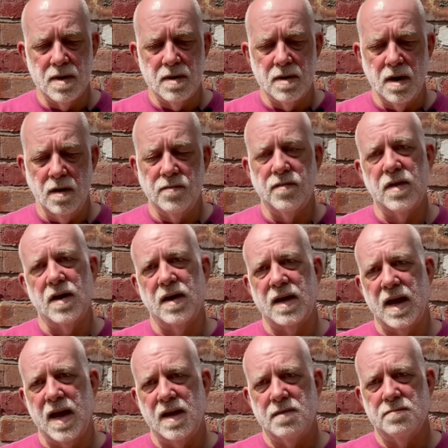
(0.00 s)
Hopefully I
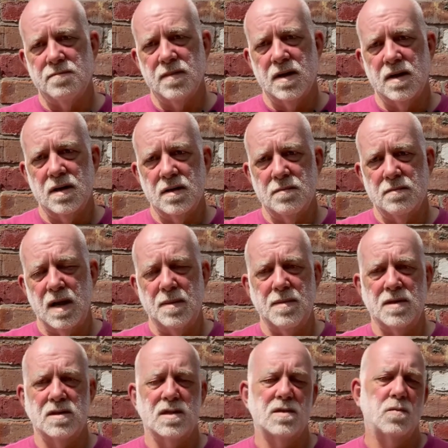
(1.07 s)
can. Maybe it's
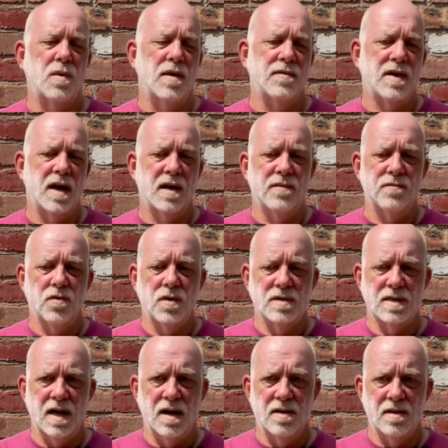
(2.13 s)
just a way of getting a voice
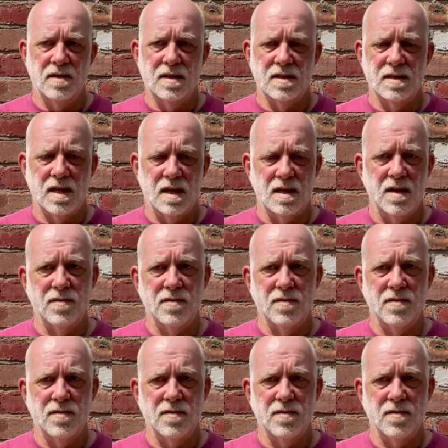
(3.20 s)
out of this, that and the other.